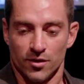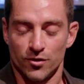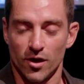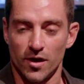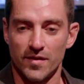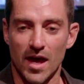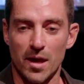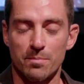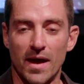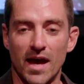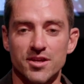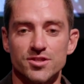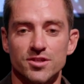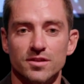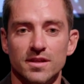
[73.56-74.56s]
turned that
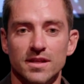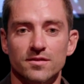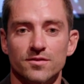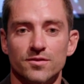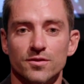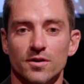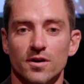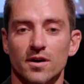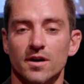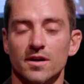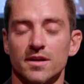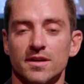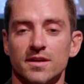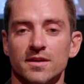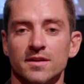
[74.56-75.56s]
passion into
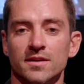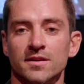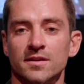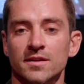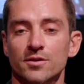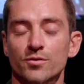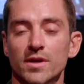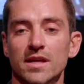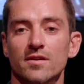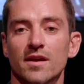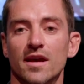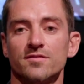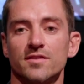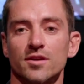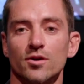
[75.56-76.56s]
a career
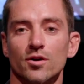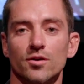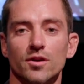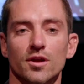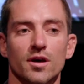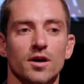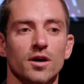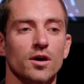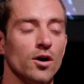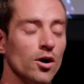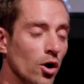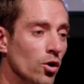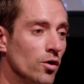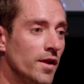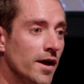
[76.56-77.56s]
as I
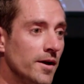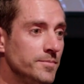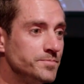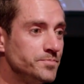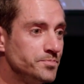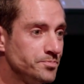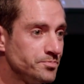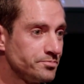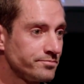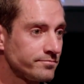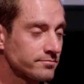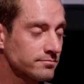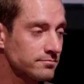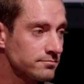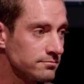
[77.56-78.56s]
got older.
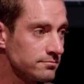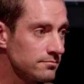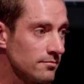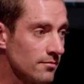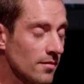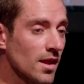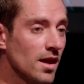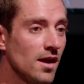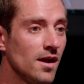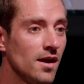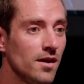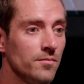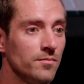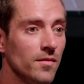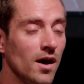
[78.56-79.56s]

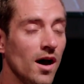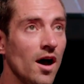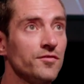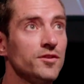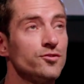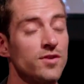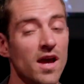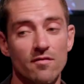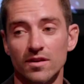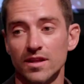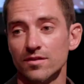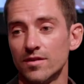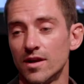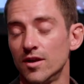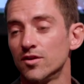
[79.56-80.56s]
After
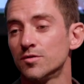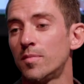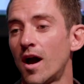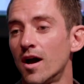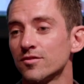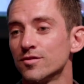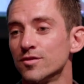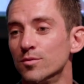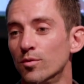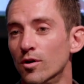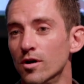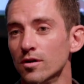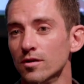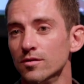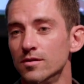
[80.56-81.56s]
traveling various parts of the
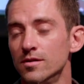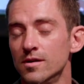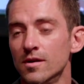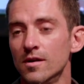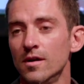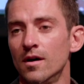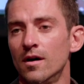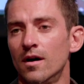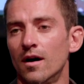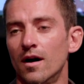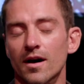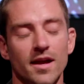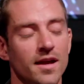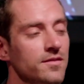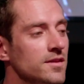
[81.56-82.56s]
world,
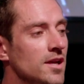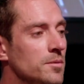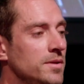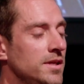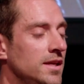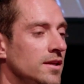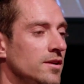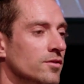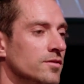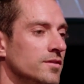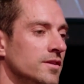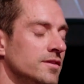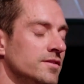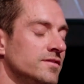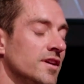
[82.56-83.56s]
I ended up here on
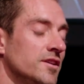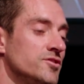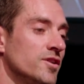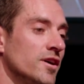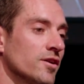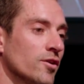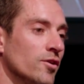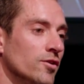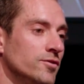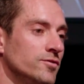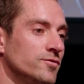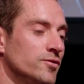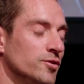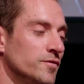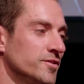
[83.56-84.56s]
the Sunshine
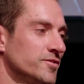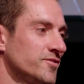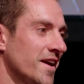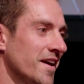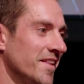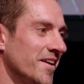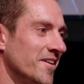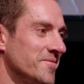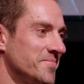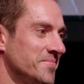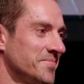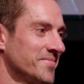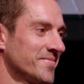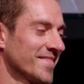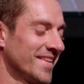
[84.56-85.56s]
Coast of Australia,
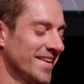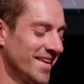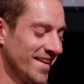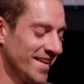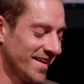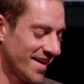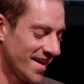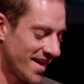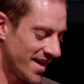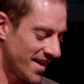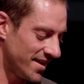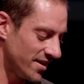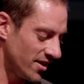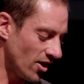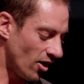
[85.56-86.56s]

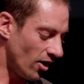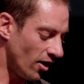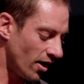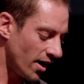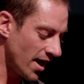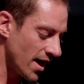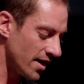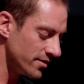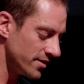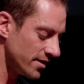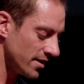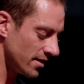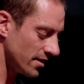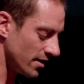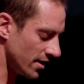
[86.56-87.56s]
and I had
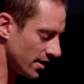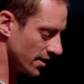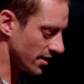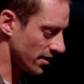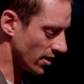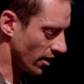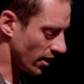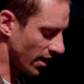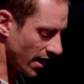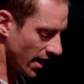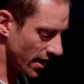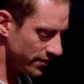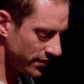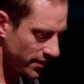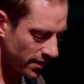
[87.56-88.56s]

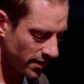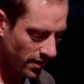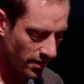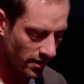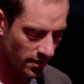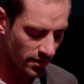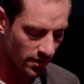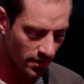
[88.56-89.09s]
the